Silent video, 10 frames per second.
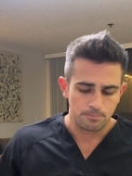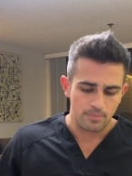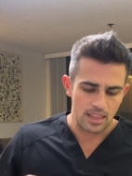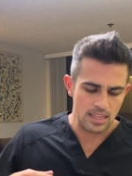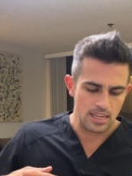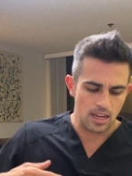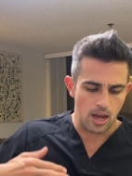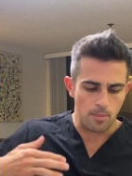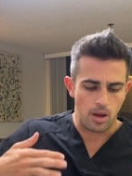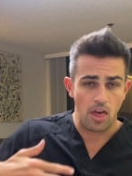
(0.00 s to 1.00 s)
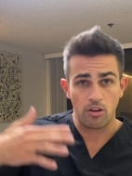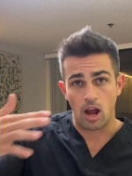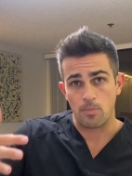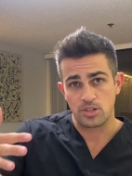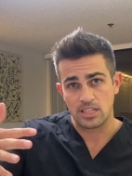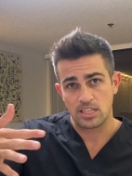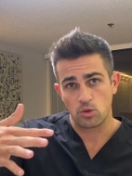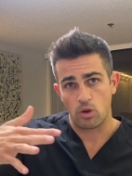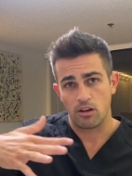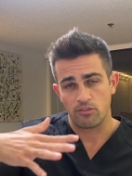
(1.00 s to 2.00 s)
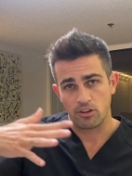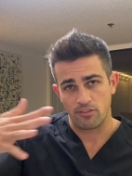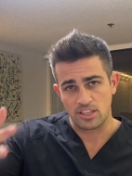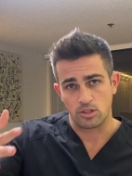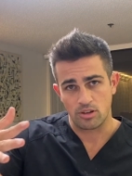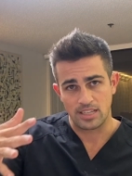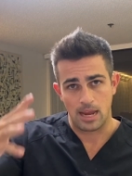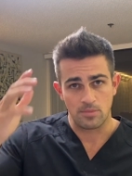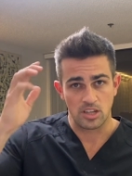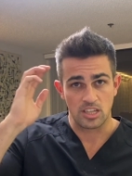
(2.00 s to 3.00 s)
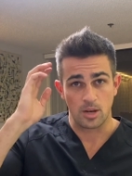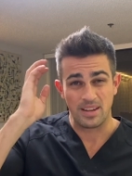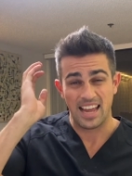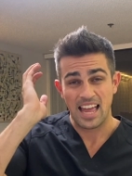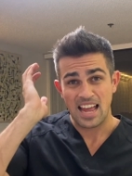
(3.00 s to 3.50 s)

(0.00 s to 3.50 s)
The other options as well for physical exams is going to be